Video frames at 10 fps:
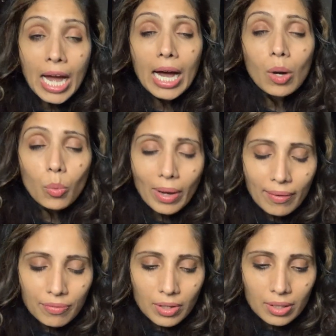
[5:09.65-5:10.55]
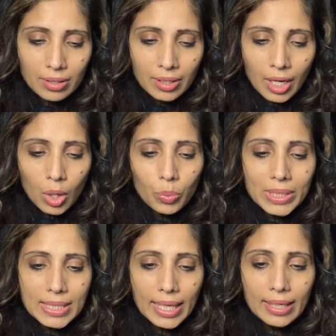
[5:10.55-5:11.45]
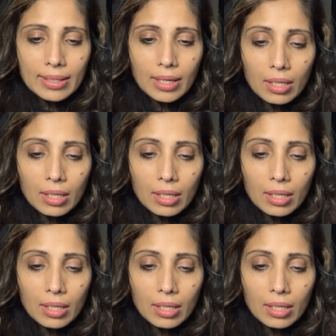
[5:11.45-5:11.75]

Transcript: However, we take